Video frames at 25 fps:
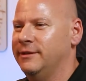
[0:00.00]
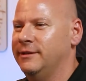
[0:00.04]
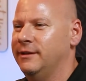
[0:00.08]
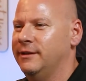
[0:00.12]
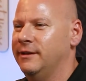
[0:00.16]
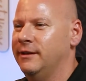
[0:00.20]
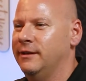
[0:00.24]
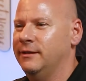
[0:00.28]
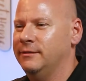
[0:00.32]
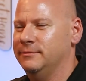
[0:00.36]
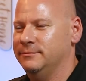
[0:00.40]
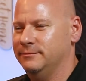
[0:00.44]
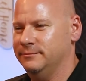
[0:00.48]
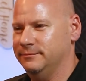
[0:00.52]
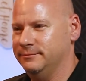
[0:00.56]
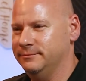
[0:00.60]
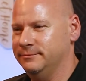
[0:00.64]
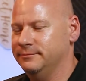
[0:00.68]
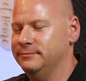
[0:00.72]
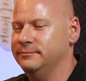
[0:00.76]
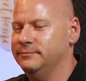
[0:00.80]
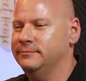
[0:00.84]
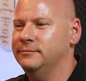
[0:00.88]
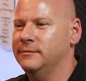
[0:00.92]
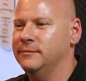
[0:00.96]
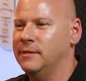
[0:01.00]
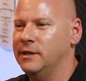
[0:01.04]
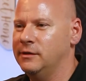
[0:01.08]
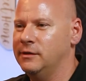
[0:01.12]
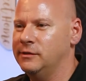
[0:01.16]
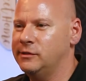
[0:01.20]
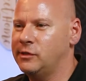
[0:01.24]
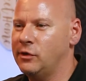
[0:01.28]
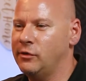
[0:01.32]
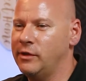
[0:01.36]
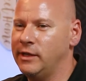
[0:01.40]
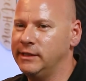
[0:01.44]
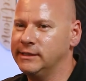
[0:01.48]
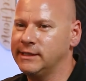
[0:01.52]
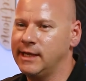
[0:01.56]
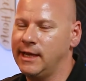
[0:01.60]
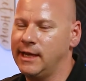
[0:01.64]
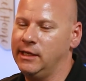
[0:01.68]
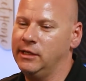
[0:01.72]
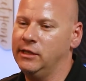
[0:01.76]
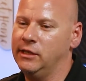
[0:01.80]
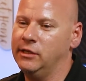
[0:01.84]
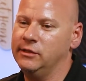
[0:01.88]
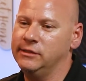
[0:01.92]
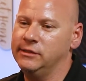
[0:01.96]
Oof. Mm-hmm. So that's
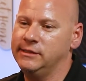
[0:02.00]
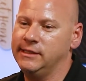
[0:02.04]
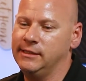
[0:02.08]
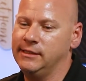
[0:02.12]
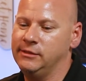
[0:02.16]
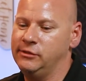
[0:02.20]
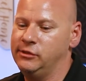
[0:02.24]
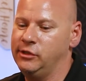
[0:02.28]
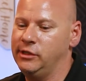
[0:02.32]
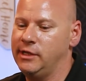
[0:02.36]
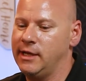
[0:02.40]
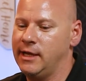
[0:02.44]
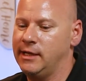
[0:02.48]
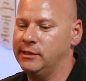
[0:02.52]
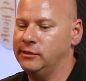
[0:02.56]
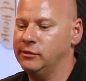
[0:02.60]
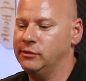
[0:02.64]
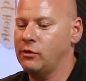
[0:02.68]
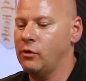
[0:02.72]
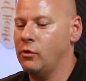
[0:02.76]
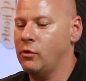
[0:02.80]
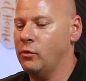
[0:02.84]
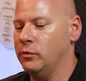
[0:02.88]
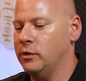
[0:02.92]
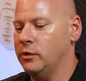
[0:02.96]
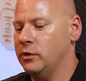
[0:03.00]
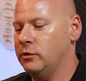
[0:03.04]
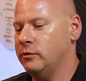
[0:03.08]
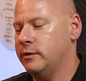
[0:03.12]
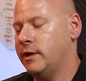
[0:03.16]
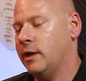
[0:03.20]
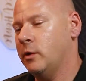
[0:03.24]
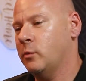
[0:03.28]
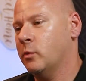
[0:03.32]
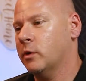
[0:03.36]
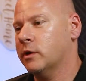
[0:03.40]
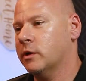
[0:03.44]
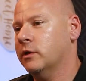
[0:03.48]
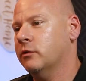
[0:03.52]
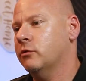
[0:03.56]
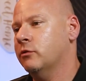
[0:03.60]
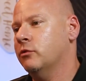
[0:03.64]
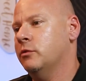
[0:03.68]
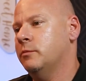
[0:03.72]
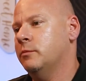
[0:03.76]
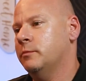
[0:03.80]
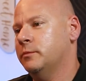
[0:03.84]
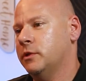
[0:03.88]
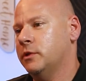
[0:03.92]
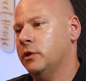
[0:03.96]
kind of the good sense. She has her own little networking
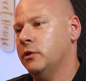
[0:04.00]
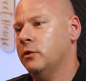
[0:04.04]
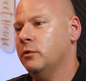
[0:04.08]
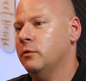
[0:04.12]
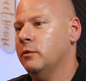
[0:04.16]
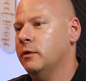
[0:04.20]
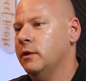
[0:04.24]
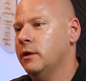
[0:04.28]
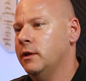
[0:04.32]
group too.